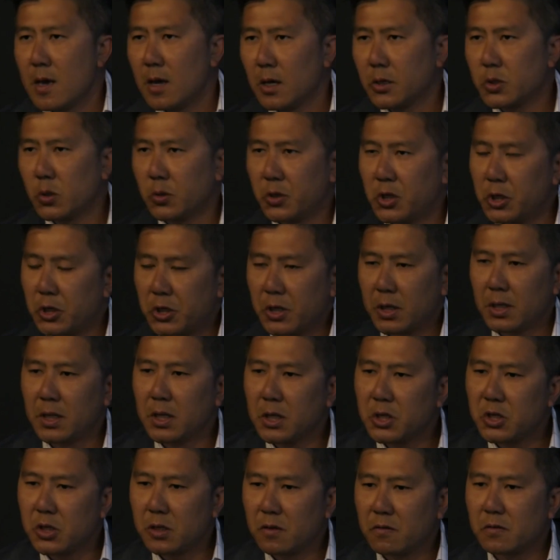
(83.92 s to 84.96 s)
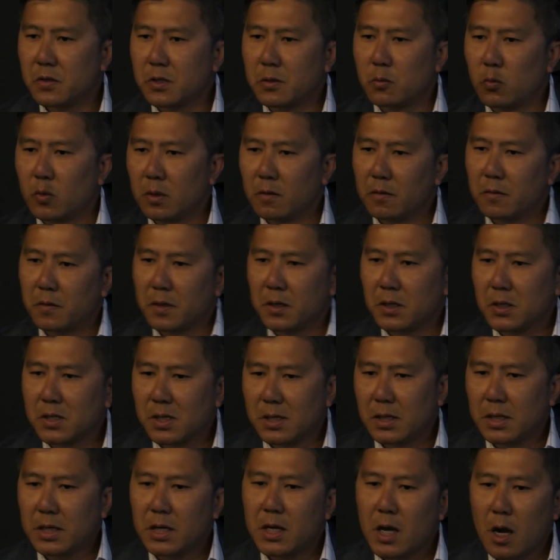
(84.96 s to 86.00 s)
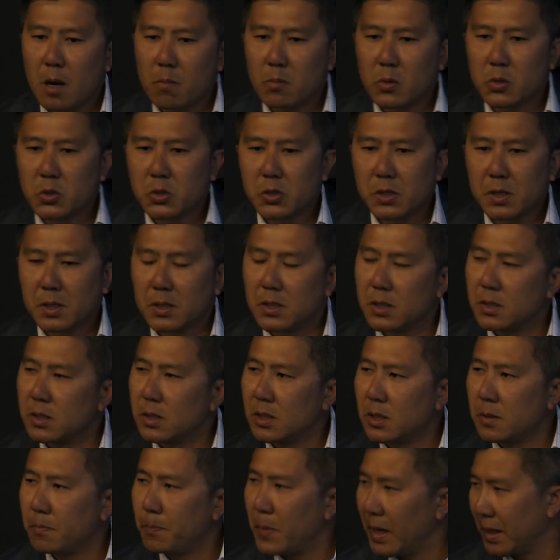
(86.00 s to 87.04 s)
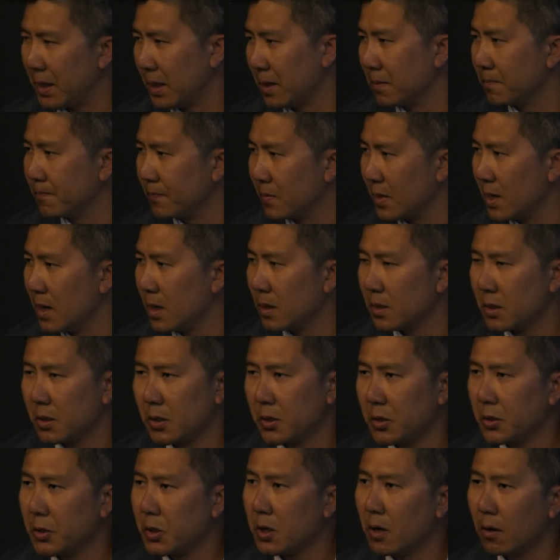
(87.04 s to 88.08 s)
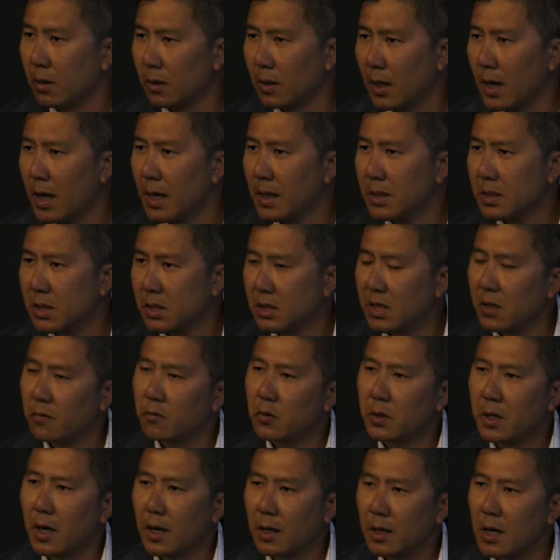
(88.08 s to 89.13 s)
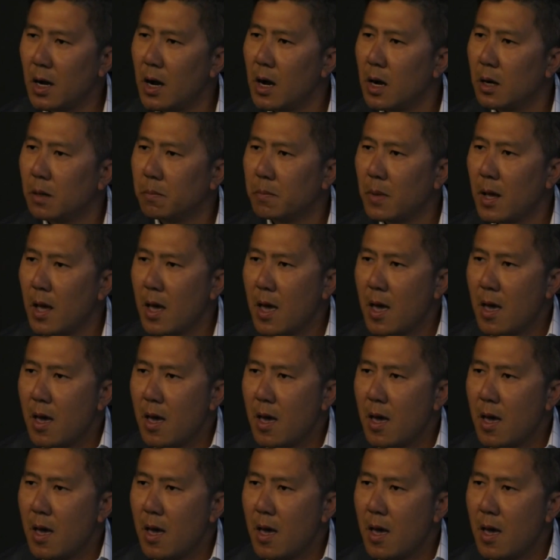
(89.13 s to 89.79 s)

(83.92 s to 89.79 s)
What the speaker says: Strategic Initiatives, and one of the things in e-commerce is picking. You go online to Safeway.com.